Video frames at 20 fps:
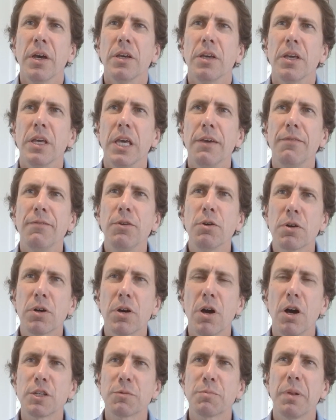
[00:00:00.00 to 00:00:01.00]
if you're
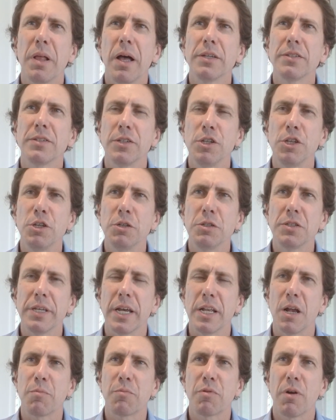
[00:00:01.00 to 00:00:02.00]
cost plus and you
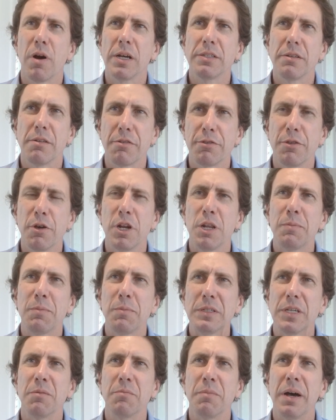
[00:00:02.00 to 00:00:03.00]
set a price at
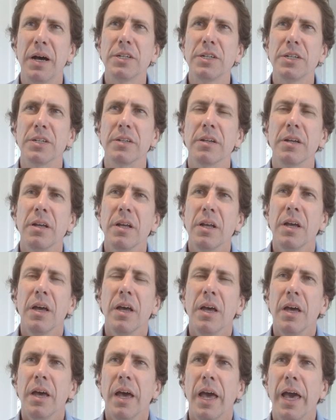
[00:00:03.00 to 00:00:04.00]
30% margin,
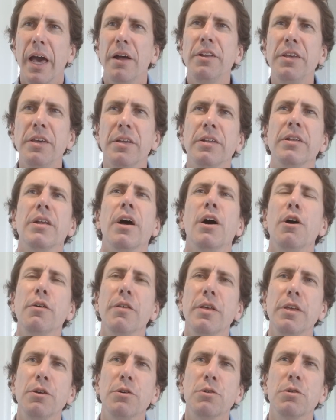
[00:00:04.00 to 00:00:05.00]
how do you know
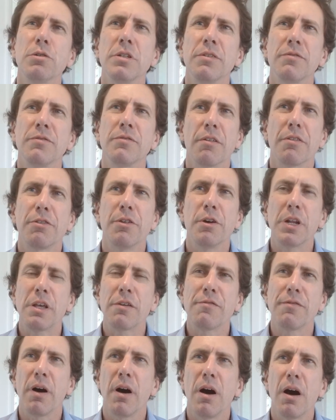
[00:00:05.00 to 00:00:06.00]
that you couldn't have got
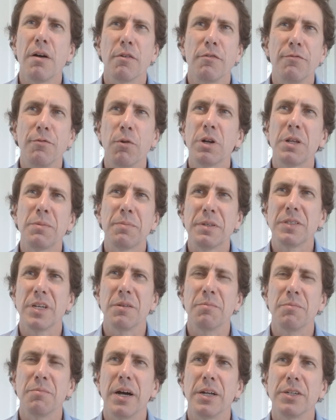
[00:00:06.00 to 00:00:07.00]
35 or 40%
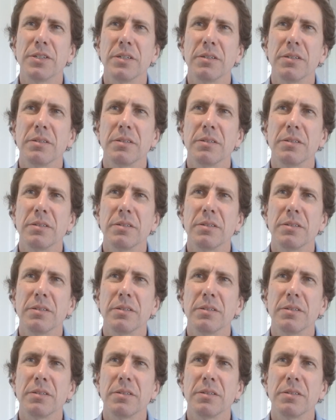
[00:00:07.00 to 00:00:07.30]
margin?